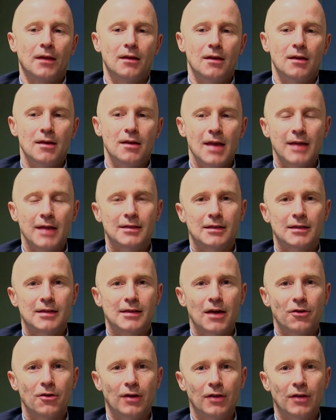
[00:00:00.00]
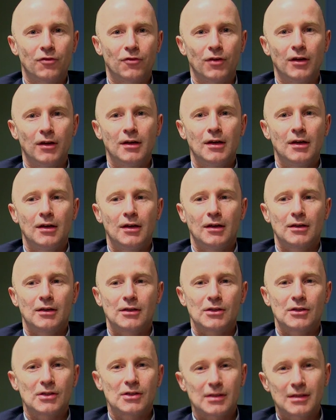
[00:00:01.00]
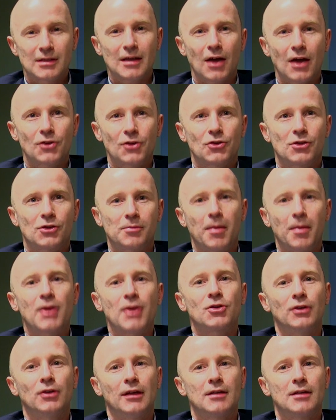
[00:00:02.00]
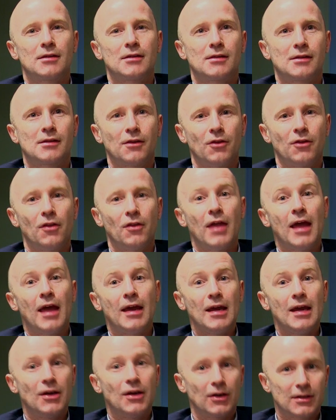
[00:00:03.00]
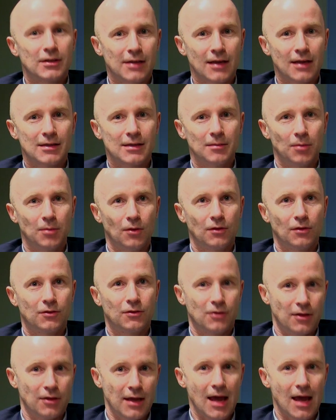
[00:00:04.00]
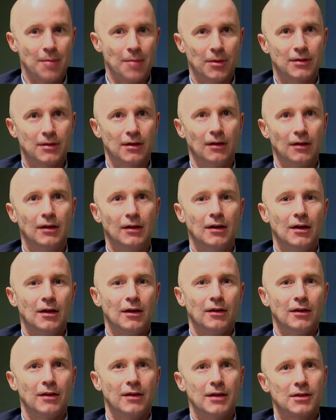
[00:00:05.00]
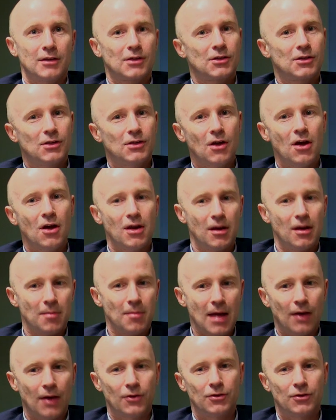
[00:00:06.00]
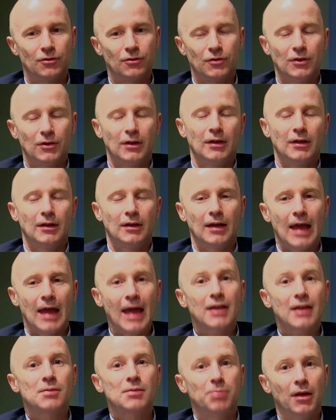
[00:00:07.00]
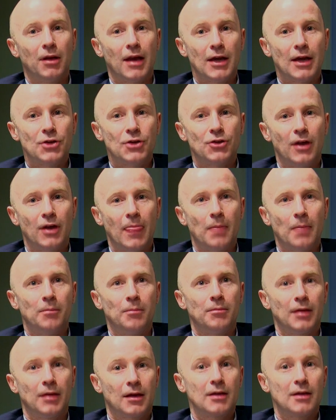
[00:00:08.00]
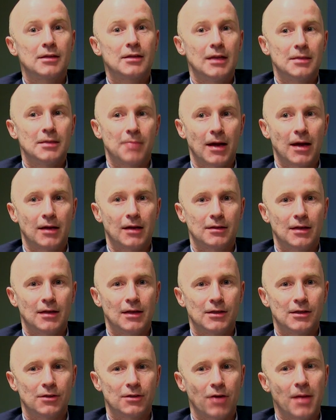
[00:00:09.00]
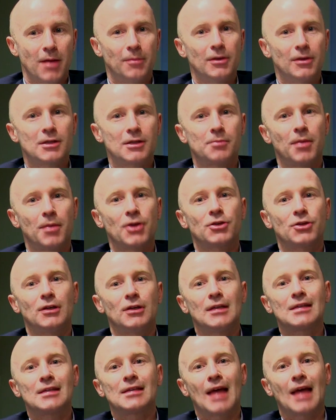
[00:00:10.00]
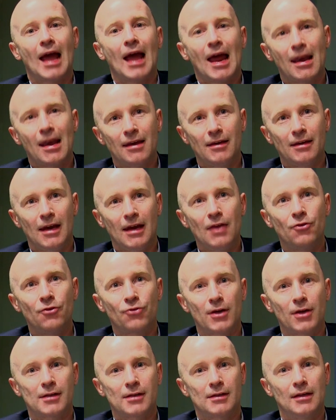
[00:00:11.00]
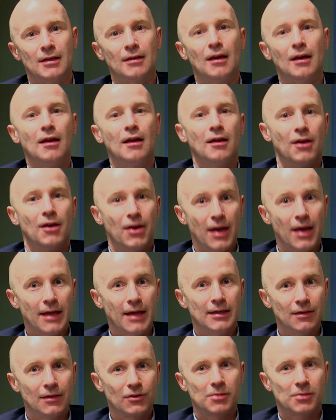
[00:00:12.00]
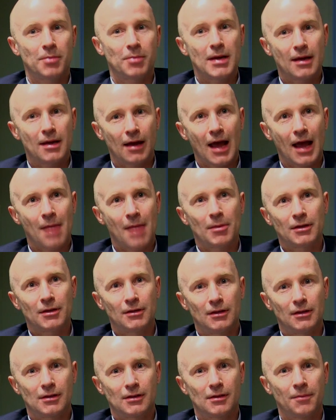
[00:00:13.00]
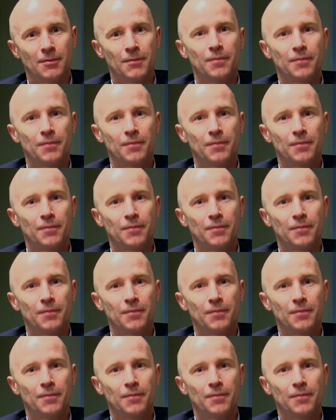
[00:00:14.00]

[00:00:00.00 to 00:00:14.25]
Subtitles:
necessarily for such specialists that they're inaccessible to the amateur. There's a certain amount of explanation in them because these magazines are aimed at specialists and interested native speaker amateurs.